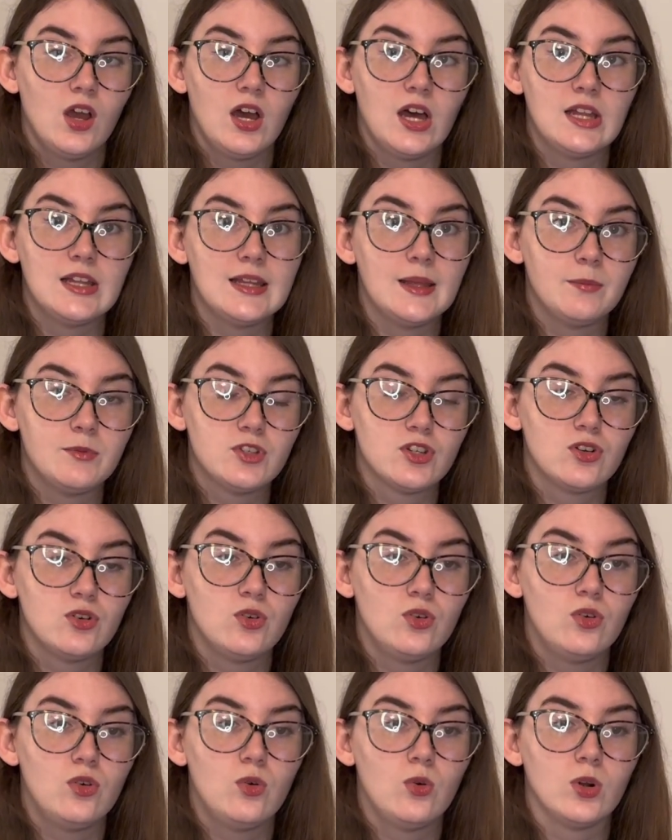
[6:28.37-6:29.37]

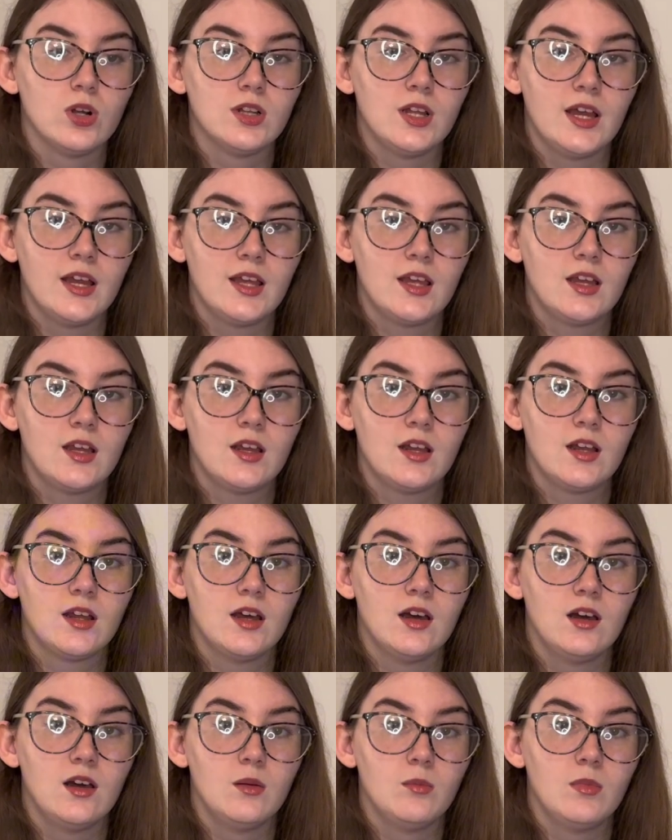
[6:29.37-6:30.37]
elliptical or like
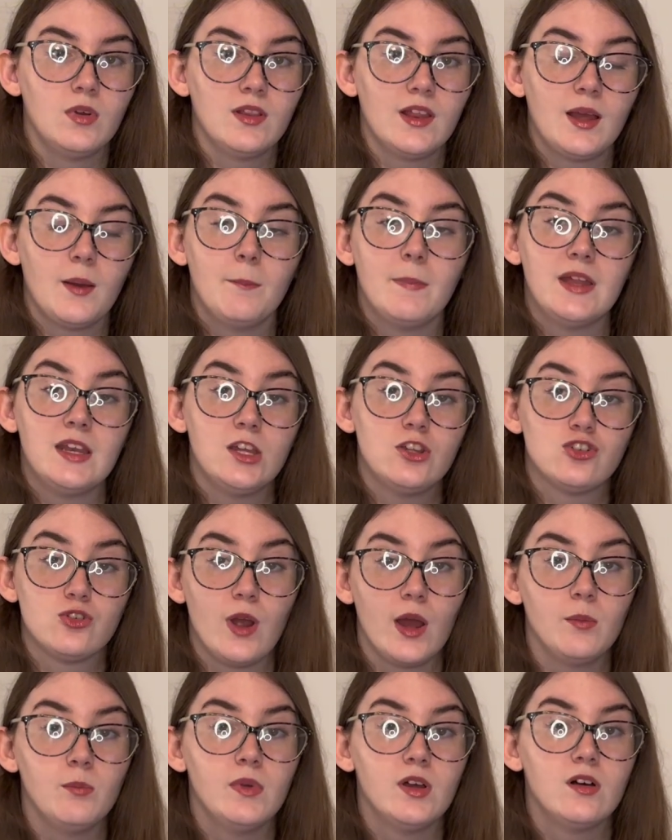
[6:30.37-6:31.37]
um, like a mini
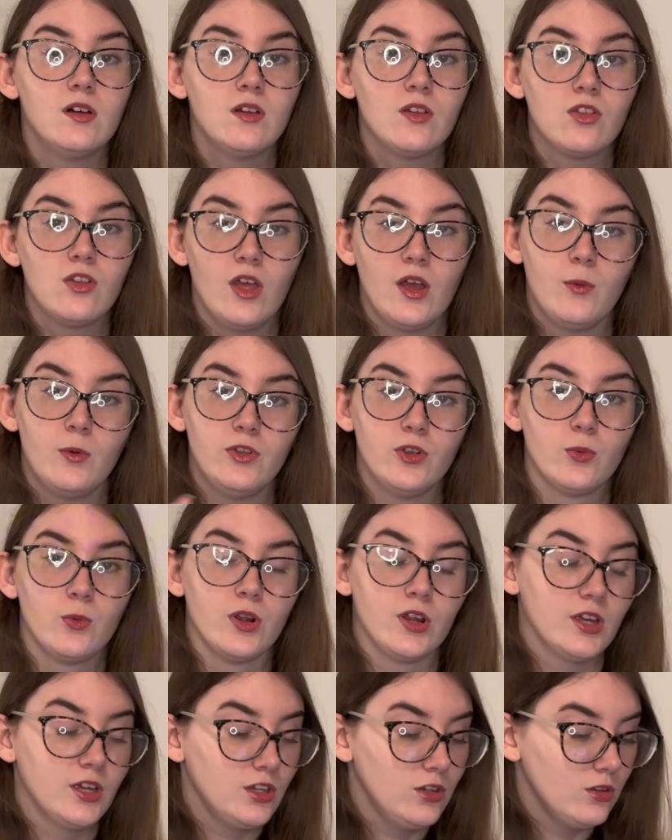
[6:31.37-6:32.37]
treadmill. So like when you're
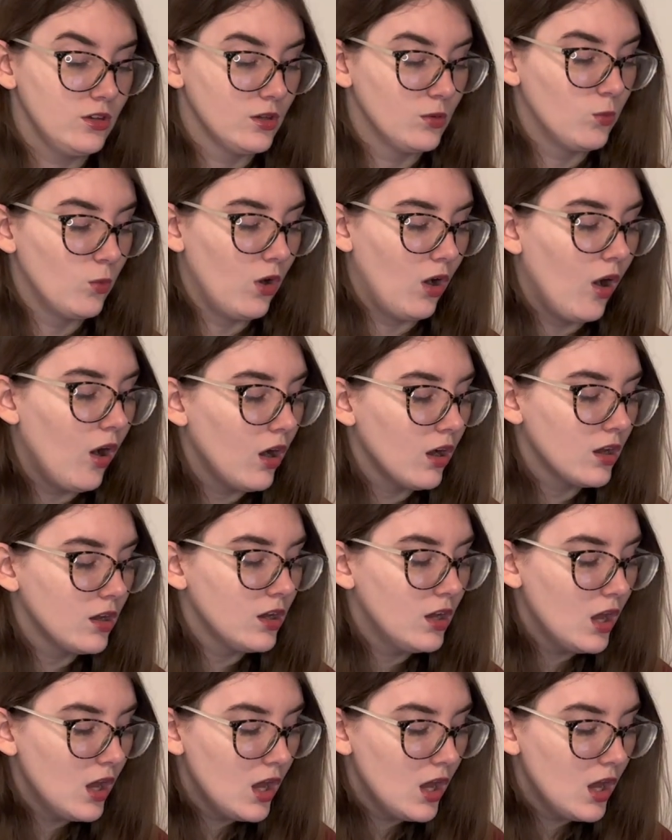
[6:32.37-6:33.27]
working, you can walk.